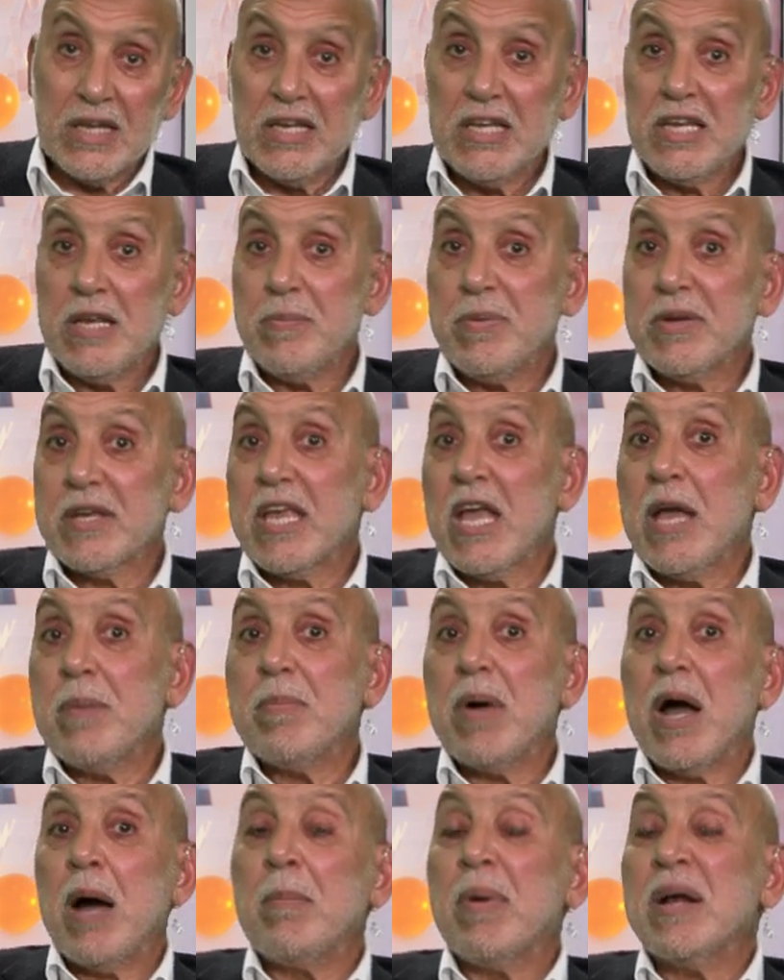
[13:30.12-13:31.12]
till he
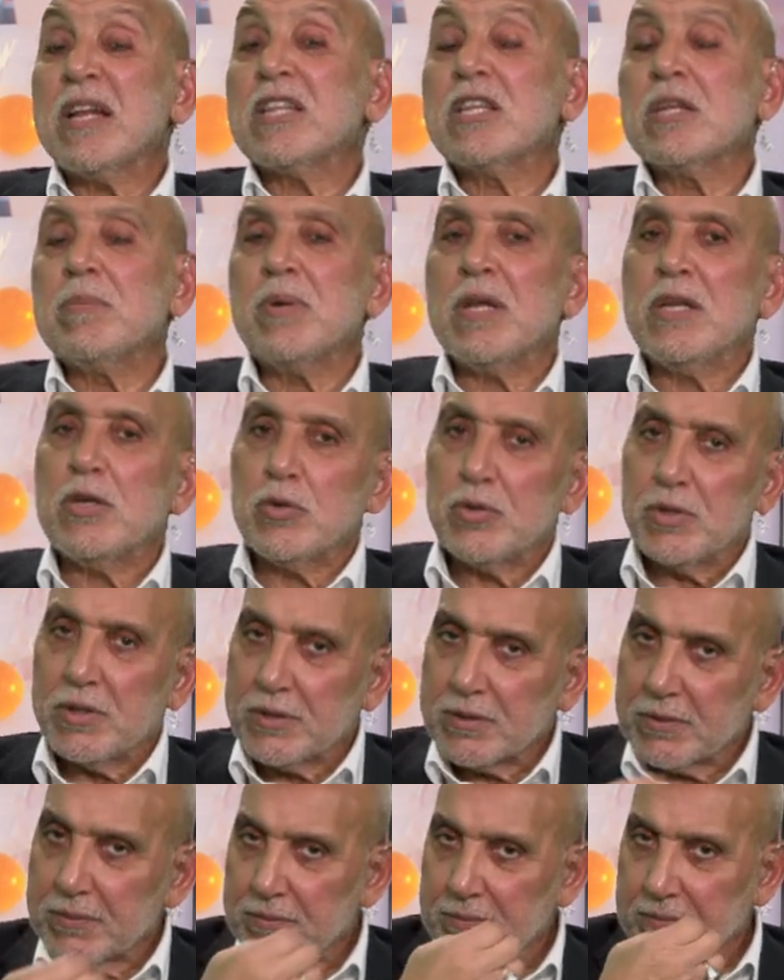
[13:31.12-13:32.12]
became a
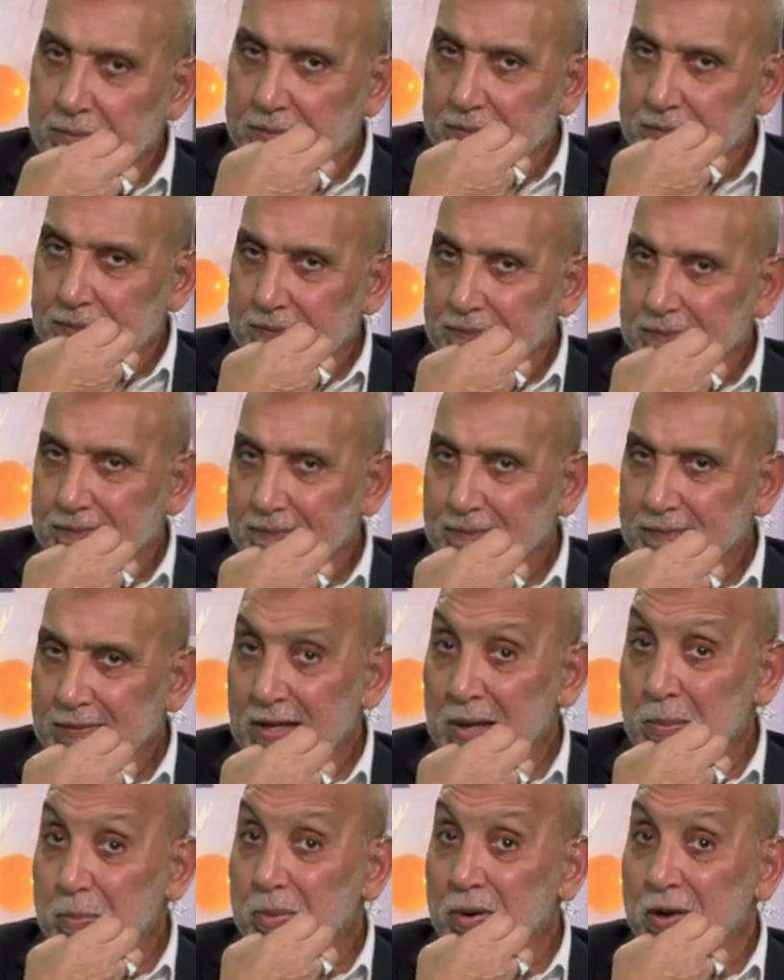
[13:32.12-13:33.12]
multi-billionaire,
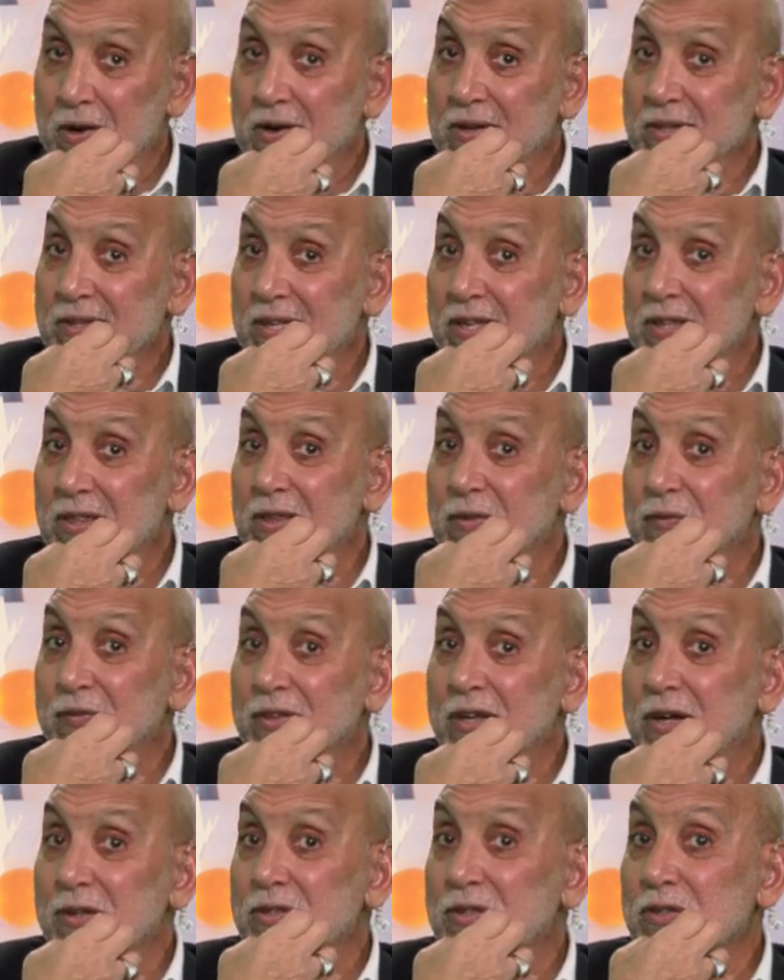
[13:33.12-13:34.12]
employing tens
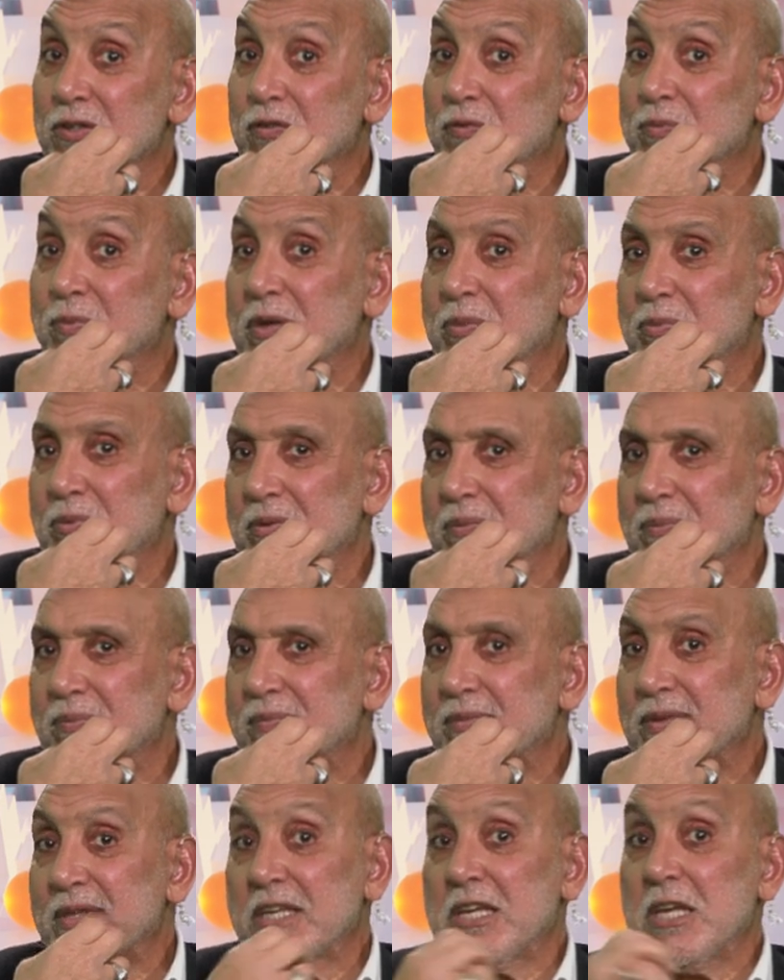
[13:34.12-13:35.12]
of thousands of people.
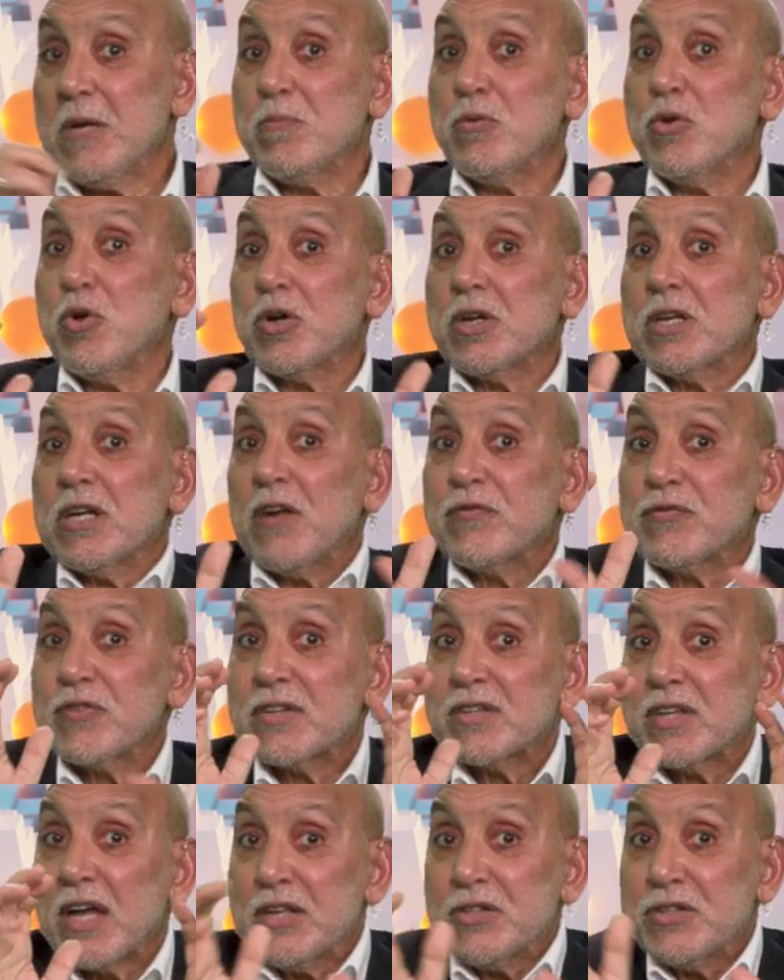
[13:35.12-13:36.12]
Keep looking
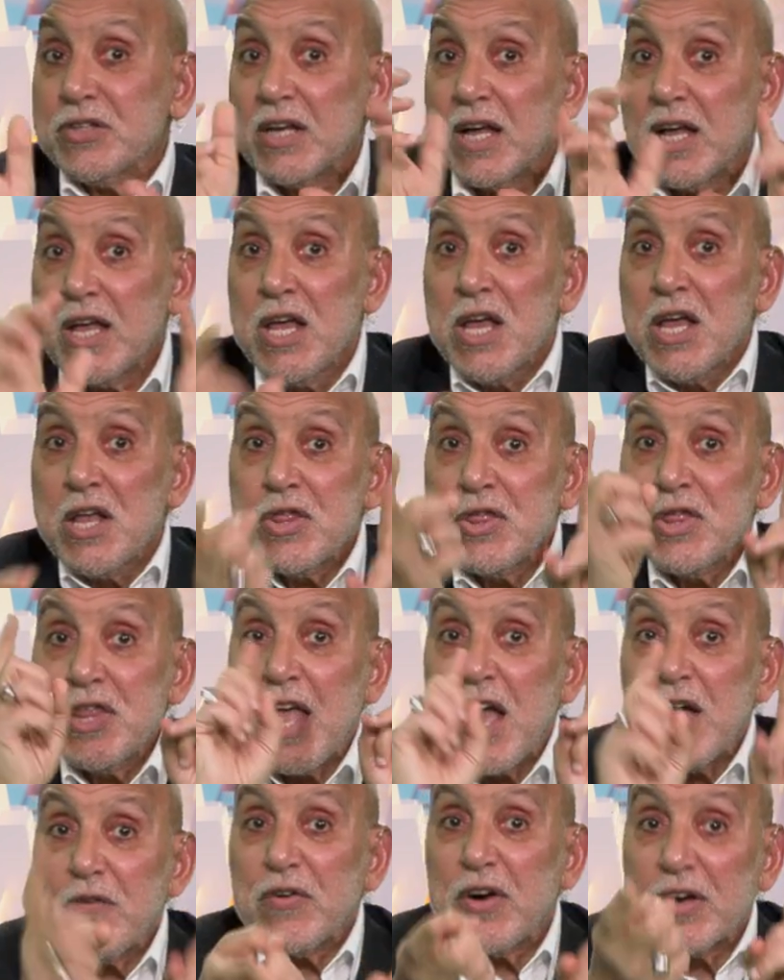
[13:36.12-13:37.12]
after the idea.
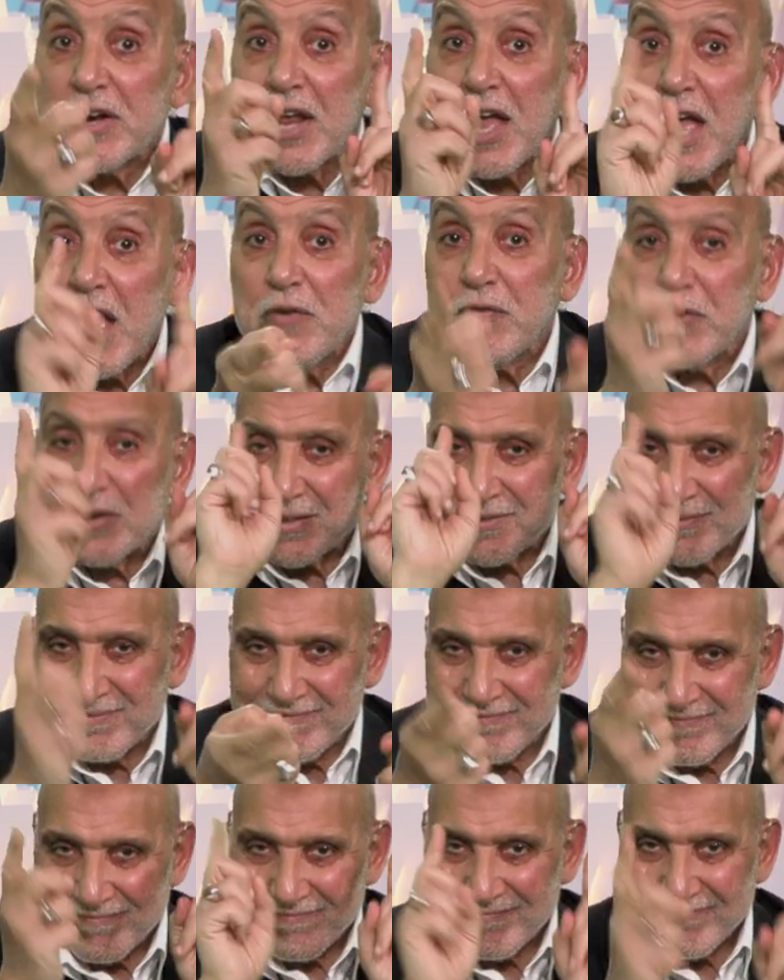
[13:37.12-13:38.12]
Never ever
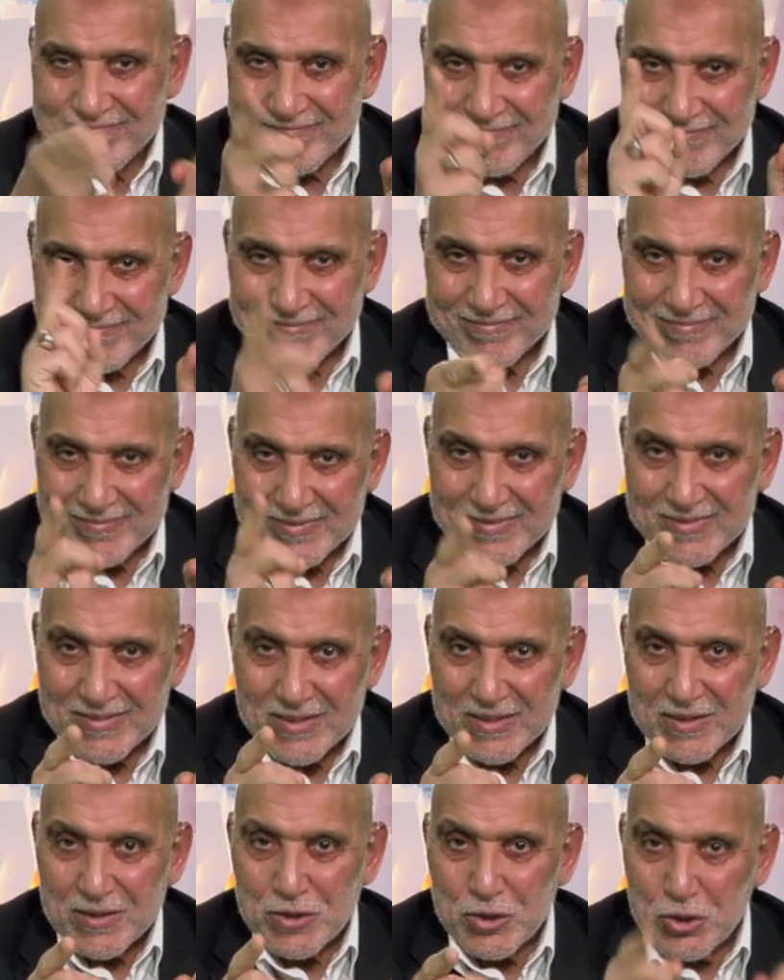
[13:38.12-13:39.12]

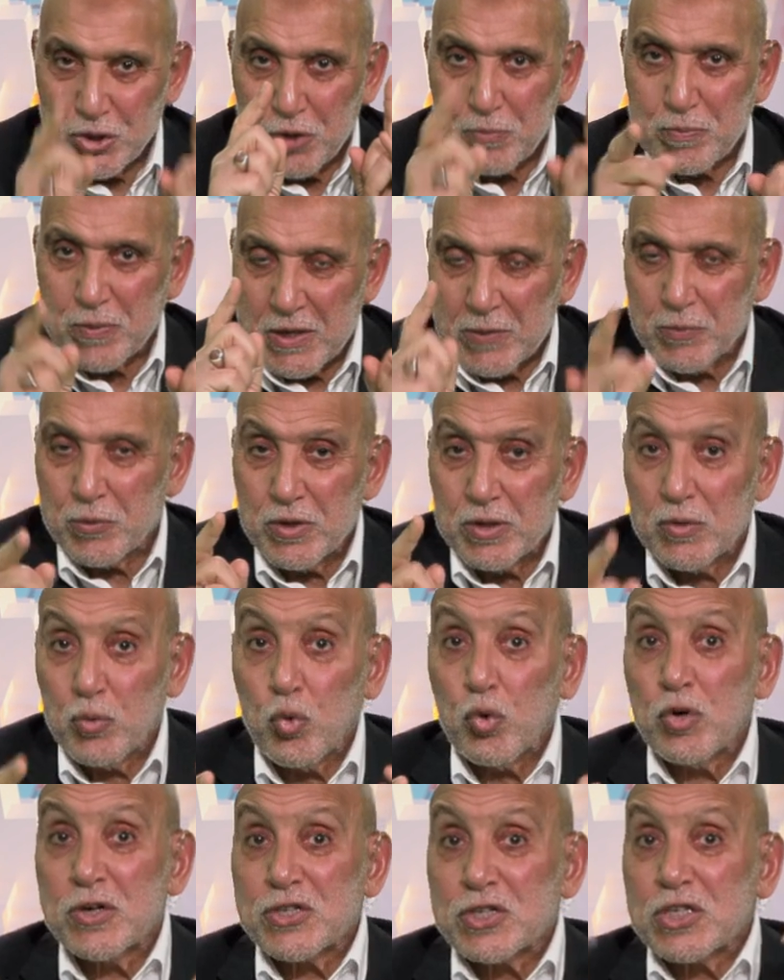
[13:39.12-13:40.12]
you
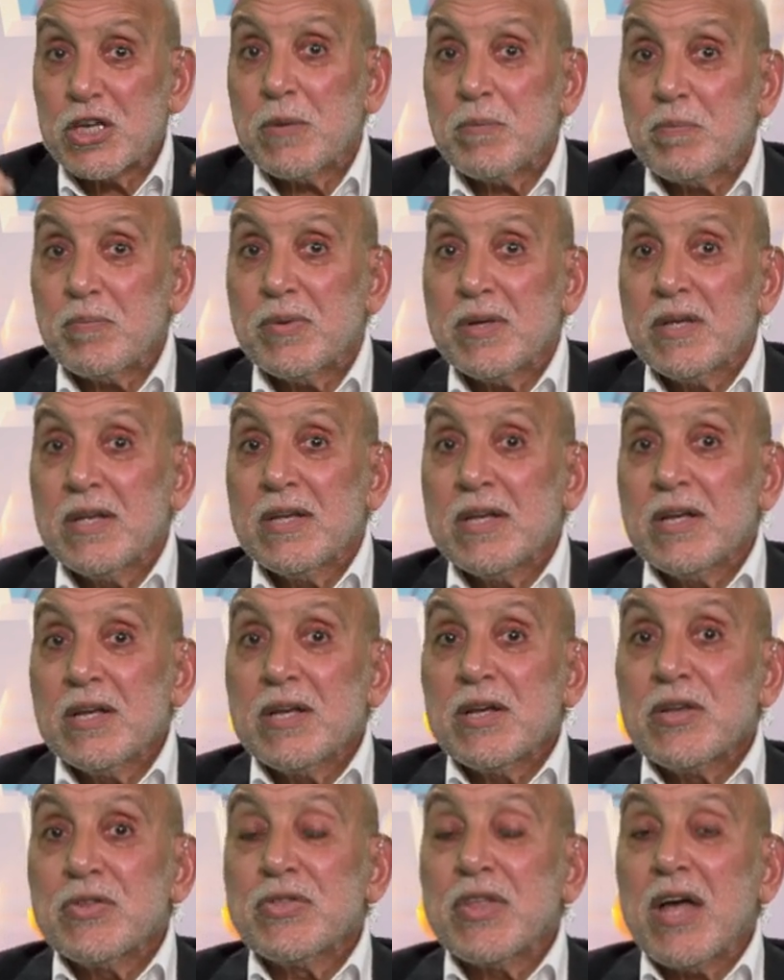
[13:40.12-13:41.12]
people worship
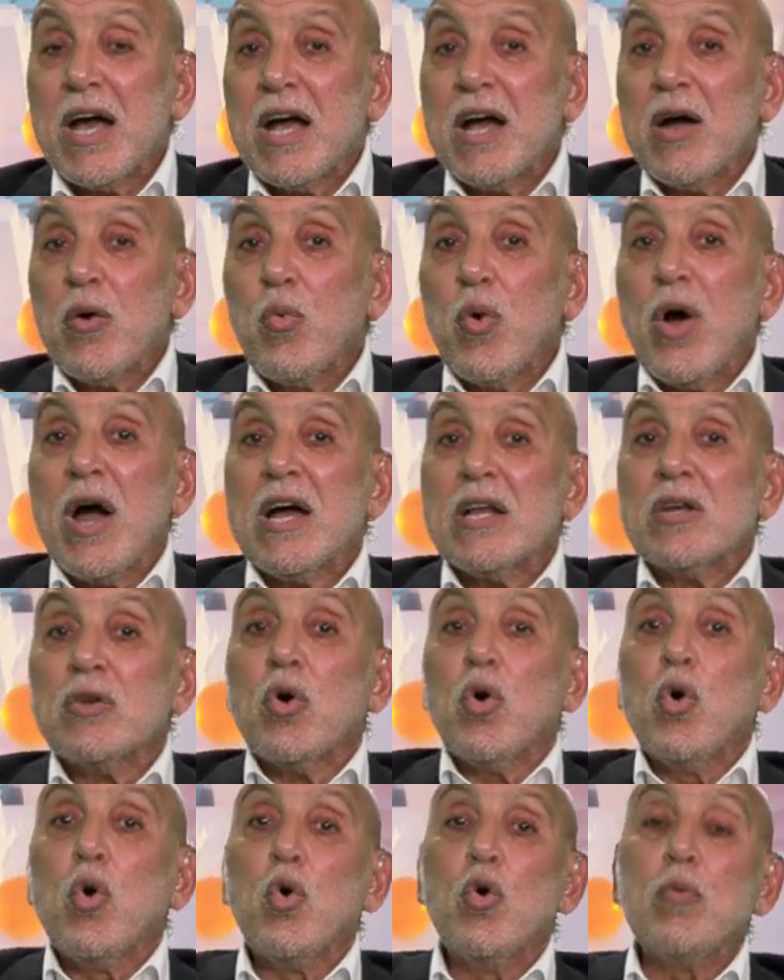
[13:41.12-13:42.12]
the
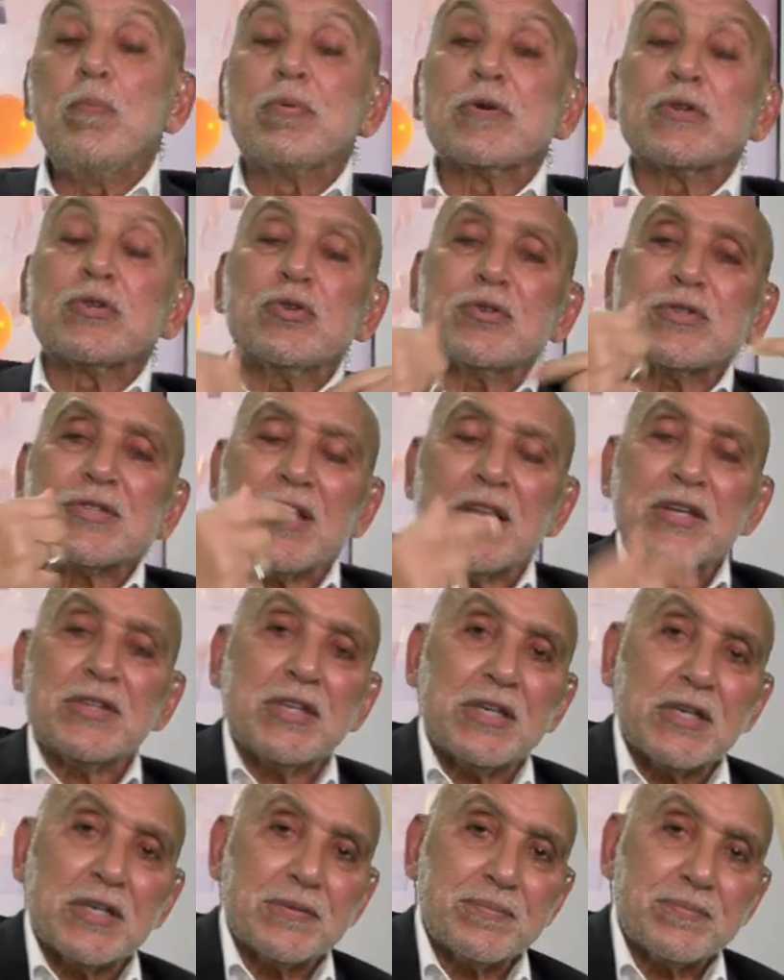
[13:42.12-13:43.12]
one who produced the
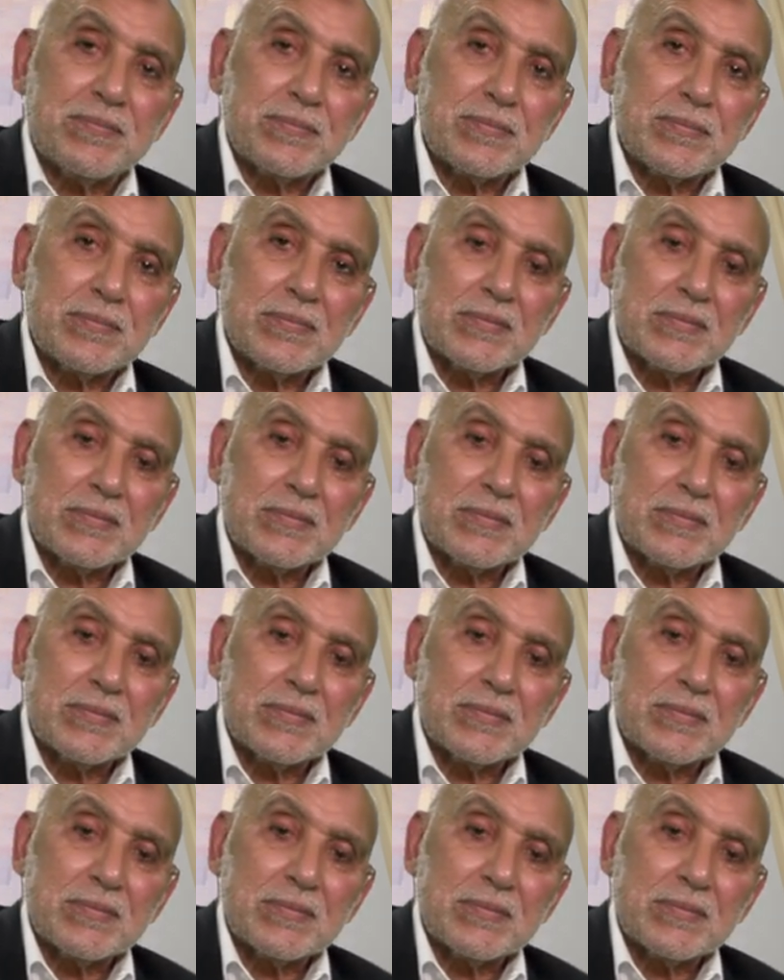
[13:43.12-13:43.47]
idea.